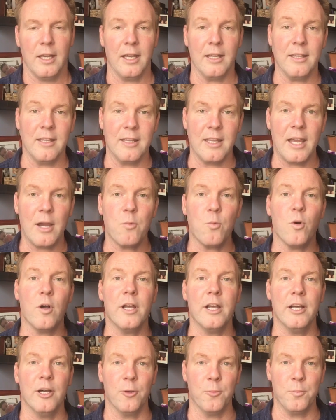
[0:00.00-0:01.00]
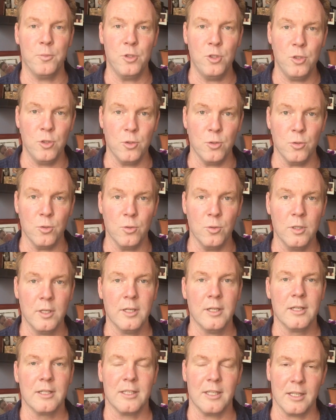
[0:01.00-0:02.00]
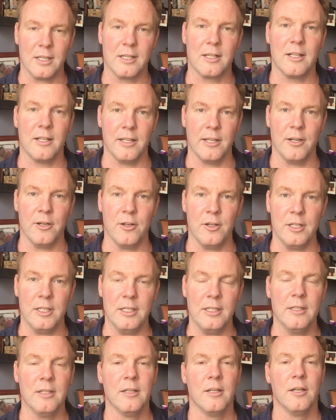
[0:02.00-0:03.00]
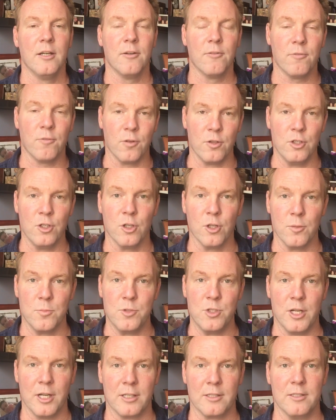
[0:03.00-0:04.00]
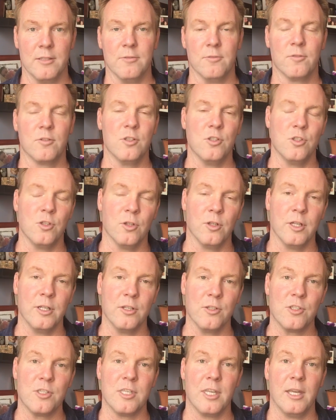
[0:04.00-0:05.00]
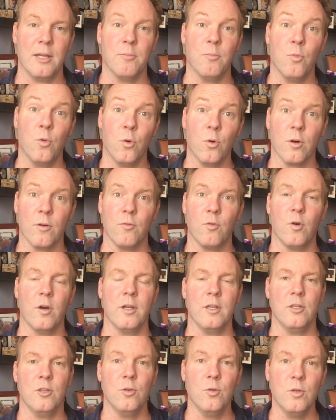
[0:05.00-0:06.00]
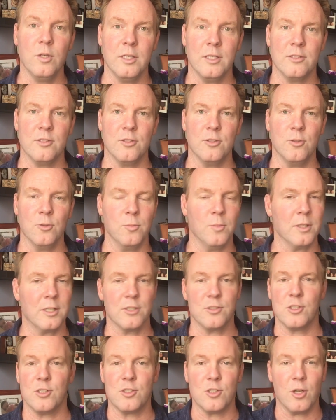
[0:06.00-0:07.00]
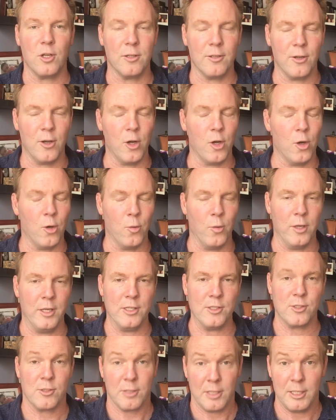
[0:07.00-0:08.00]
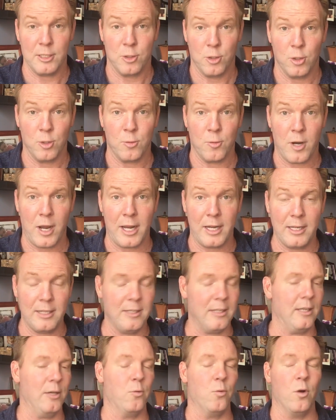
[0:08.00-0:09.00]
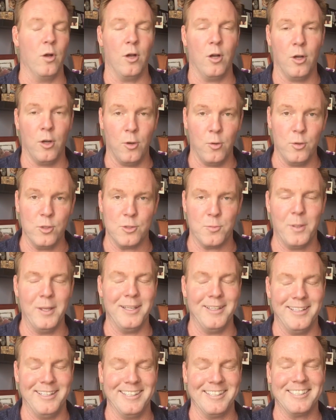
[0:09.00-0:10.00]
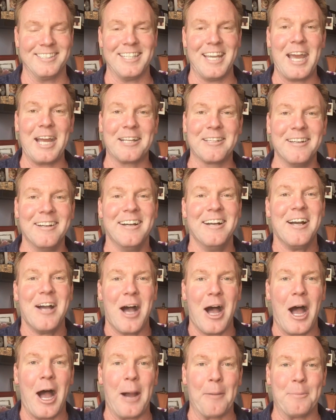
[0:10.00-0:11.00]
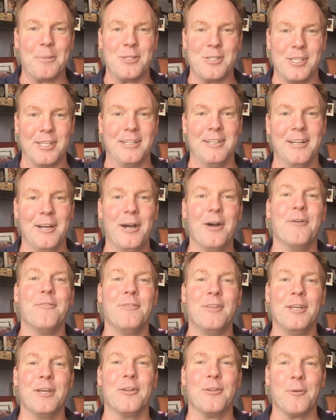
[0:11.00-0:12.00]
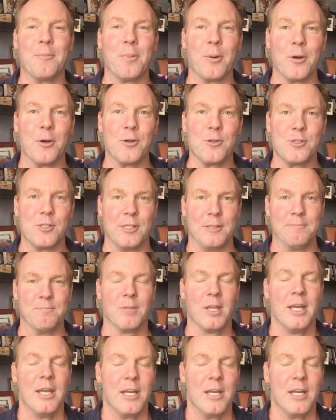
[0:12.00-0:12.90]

And then that will help you get clarity for your objective, because you'll understand more of what you need to do. Because it's always, in good writing, it will always be the exact opposite of the other person.